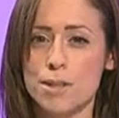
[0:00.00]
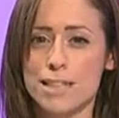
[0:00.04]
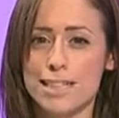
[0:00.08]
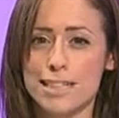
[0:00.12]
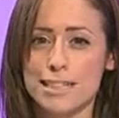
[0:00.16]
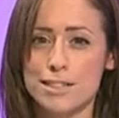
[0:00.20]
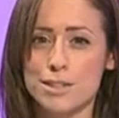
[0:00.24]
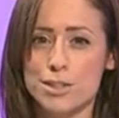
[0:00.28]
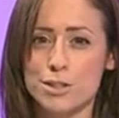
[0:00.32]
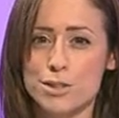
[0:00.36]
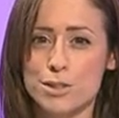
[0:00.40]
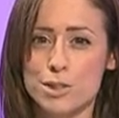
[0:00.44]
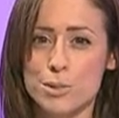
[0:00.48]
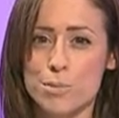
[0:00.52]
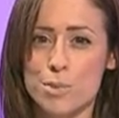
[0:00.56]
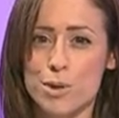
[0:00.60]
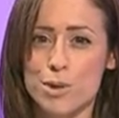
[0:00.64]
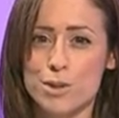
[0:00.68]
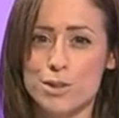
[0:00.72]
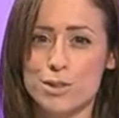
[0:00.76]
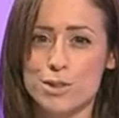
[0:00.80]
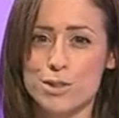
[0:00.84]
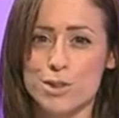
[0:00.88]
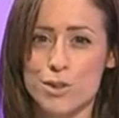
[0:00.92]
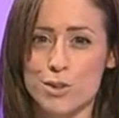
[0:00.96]
please use the
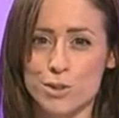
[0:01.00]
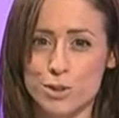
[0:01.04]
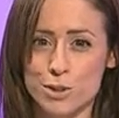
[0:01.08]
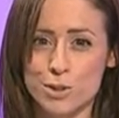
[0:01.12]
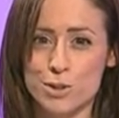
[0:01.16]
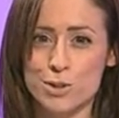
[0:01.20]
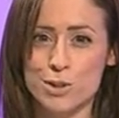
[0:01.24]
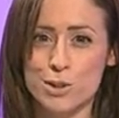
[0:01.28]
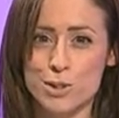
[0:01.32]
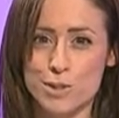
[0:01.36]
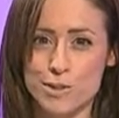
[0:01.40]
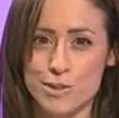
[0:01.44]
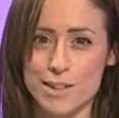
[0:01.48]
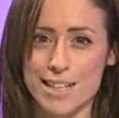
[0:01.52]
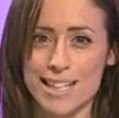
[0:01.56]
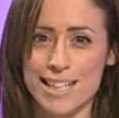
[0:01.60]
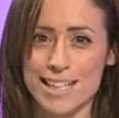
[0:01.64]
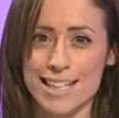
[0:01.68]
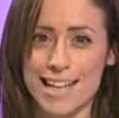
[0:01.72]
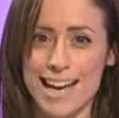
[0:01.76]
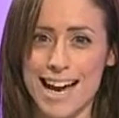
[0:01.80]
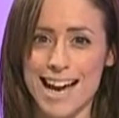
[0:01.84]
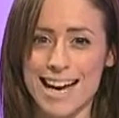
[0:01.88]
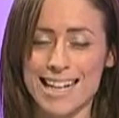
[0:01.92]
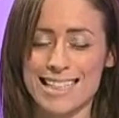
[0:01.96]
box on your
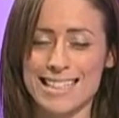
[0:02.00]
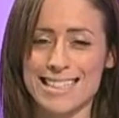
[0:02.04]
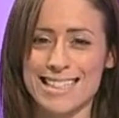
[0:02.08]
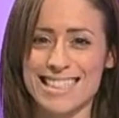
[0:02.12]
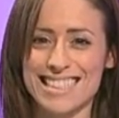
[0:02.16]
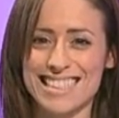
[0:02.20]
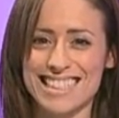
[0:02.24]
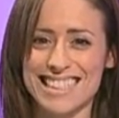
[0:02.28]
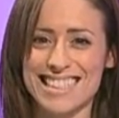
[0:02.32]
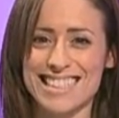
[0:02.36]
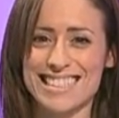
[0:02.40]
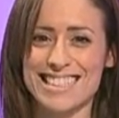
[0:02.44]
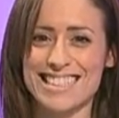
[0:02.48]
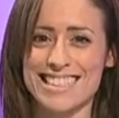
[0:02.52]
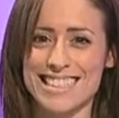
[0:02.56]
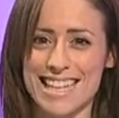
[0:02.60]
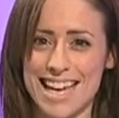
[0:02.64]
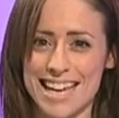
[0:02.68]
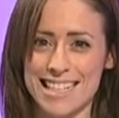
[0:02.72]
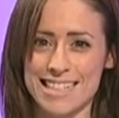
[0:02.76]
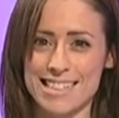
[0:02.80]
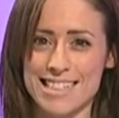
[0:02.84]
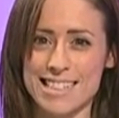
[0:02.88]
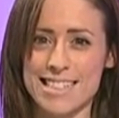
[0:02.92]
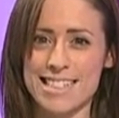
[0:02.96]
screen and click
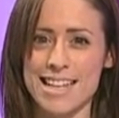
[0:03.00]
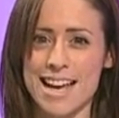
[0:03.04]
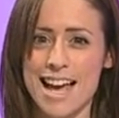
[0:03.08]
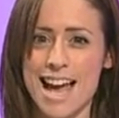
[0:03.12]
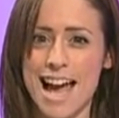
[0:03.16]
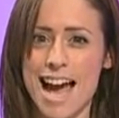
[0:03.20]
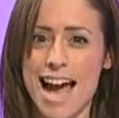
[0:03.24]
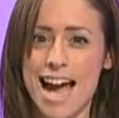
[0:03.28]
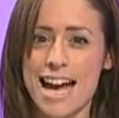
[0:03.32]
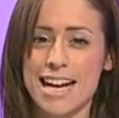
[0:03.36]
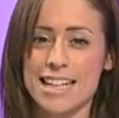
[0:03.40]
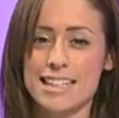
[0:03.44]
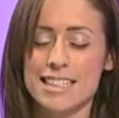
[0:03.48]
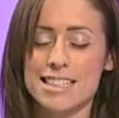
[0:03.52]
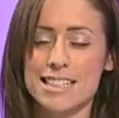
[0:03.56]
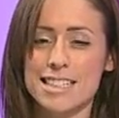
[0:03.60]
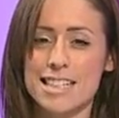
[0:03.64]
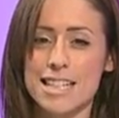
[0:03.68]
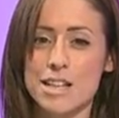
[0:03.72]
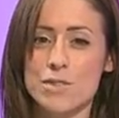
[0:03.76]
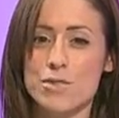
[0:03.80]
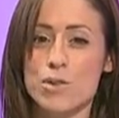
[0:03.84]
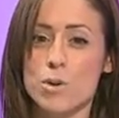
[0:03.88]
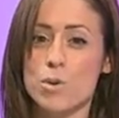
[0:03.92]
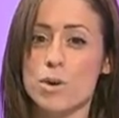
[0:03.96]
send. And
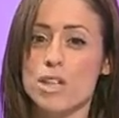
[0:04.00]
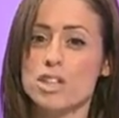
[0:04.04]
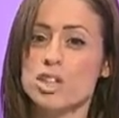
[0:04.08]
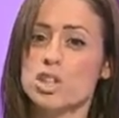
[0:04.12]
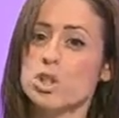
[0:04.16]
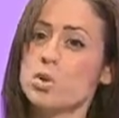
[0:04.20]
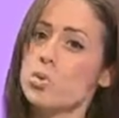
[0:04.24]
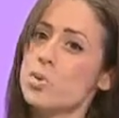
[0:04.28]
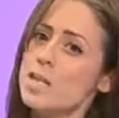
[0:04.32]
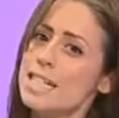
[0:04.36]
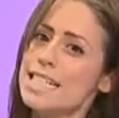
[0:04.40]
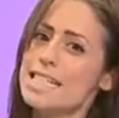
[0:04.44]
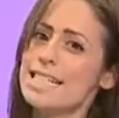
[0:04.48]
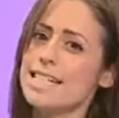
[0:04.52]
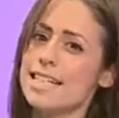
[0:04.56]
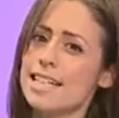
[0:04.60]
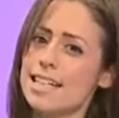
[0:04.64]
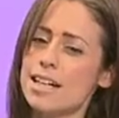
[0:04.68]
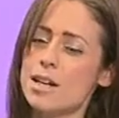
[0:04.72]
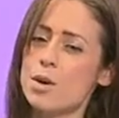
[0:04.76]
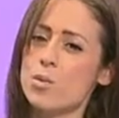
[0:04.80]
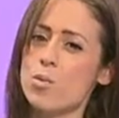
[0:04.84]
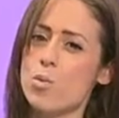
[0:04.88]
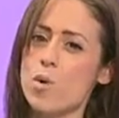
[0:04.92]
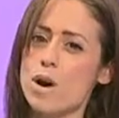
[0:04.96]
if you are
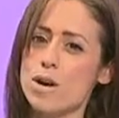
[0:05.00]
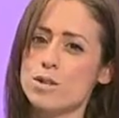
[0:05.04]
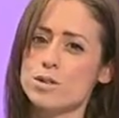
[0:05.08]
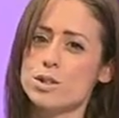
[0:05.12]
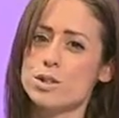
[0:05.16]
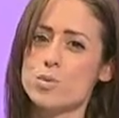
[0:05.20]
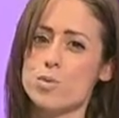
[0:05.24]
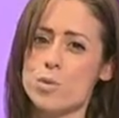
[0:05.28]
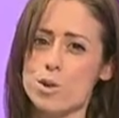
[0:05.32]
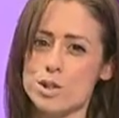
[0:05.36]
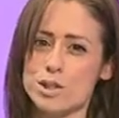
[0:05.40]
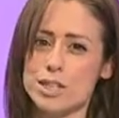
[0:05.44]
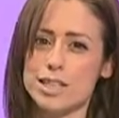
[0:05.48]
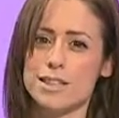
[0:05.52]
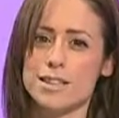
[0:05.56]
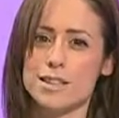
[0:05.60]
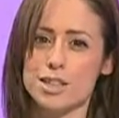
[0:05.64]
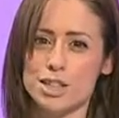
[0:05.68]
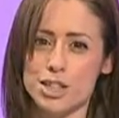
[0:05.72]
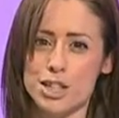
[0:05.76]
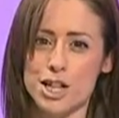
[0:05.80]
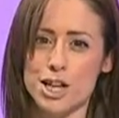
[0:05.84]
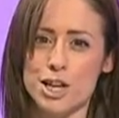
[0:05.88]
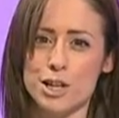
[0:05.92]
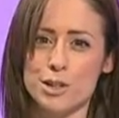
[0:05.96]
tweeting whilst watching the
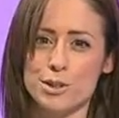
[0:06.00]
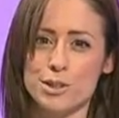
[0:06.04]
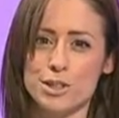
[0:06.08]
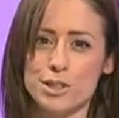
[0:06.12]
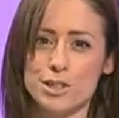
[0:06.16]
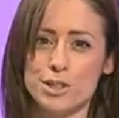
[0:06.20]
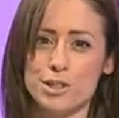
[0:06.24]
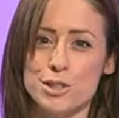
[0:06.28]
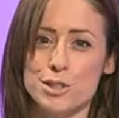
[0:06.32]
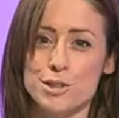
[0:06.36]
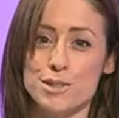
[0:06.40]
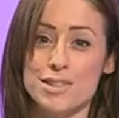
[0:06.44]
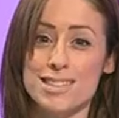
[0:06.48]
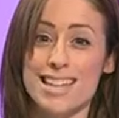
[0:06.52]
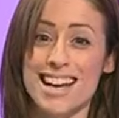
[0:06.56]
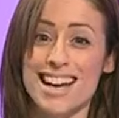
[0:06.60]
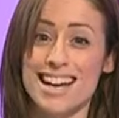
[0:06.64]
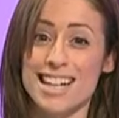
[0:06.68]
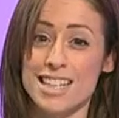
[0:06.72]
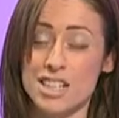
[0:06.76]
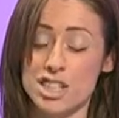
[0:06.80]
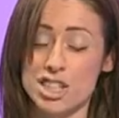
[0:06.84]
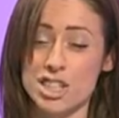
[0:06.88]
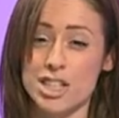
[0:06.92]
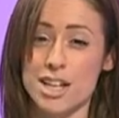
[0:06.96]
show, just use the
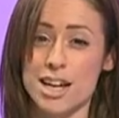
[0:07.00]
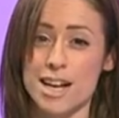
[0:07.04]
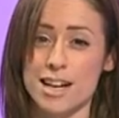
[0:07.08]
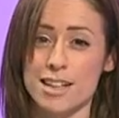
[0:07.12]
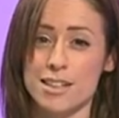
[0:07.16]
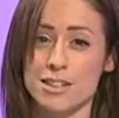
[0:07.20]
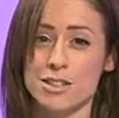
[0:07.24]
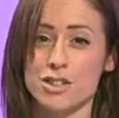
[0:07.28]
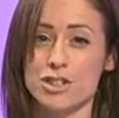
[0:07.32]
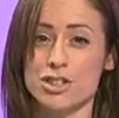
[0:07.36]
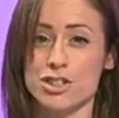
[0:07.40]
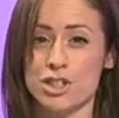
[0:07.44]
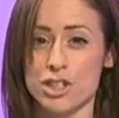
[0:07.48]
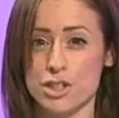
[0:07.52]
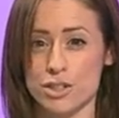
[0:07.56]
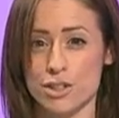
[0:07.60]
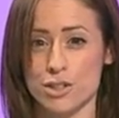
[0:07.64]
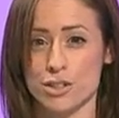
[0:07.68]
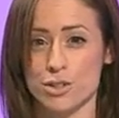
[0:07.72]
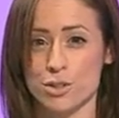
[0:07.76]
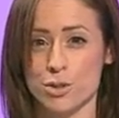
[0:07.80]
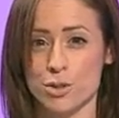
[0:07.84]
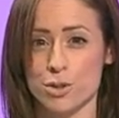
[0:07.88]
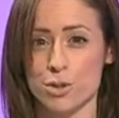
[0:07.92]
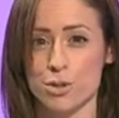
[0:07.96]
hashtag
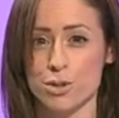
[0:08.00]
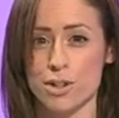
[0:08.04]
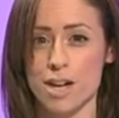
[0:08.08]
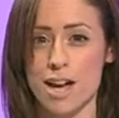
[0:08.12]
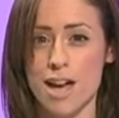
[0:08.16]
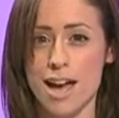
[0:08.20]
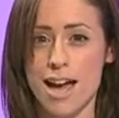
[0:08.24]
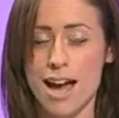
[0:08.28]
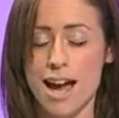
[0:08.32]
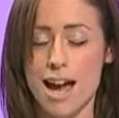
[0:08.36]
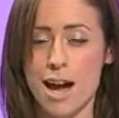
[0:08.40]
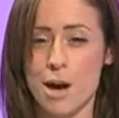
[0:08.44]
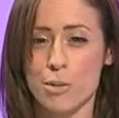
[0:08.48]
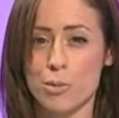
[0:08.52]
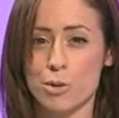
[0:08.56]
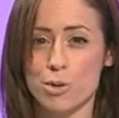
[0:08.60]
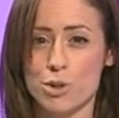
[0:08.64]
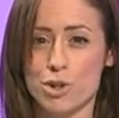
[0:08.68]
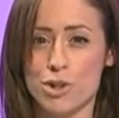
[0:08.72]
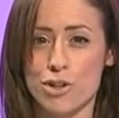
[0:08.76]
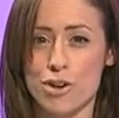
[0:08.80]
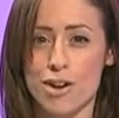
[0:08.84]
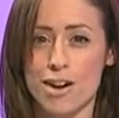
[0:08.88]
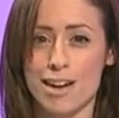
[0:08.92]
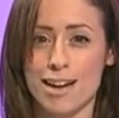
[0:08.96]
StudioTalk and we'll
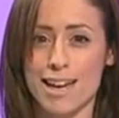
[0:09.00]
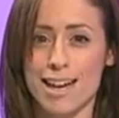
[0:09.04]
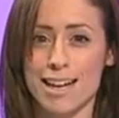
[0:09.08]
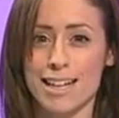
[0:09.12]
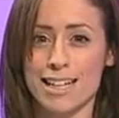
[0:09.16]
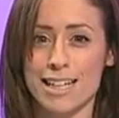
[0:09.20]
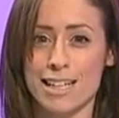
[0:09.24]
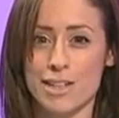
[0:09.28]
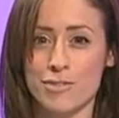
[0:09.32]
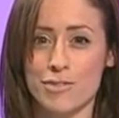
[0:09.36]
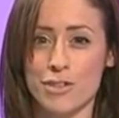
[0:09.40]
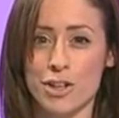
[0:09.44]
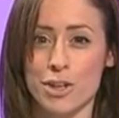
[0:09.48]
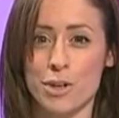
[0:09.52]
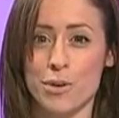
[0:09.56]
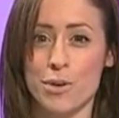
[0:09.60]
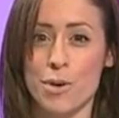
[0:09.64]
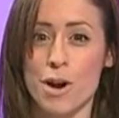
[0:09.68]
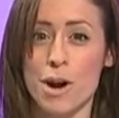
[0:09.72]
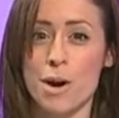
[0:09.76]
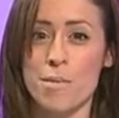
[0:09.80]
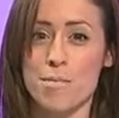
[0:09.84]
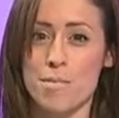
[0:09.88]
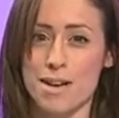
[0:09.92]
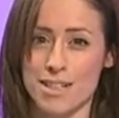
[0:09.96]
try and give you
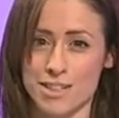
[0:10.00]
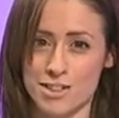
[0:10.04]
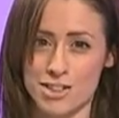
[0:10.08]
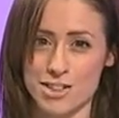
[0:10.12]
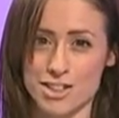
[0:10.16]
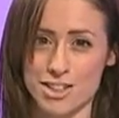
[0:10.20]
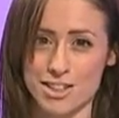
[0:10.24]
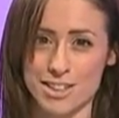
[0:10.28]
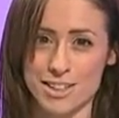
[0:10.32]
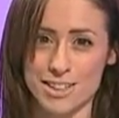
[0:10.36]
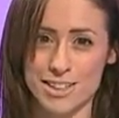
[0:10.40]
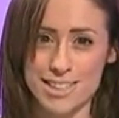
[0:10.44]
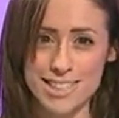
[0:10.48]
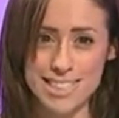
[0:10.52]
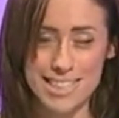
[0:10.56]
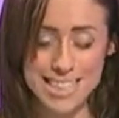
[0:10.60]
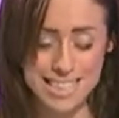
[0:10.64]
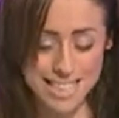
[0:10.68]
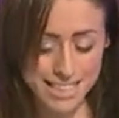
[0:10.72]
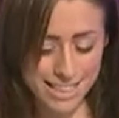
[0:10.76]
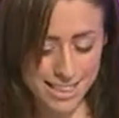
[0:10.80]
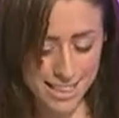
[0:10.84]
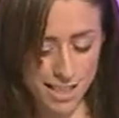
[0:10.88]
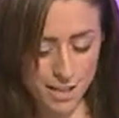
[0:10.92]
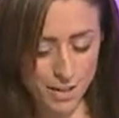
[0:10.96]
a mention.
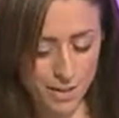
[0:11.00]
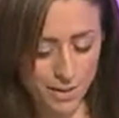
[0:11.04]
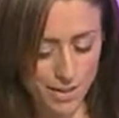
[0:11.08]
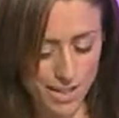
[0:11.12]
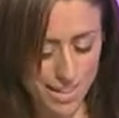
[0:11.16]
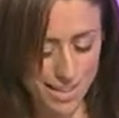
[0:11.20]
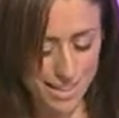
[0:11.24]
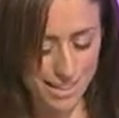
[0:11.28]
So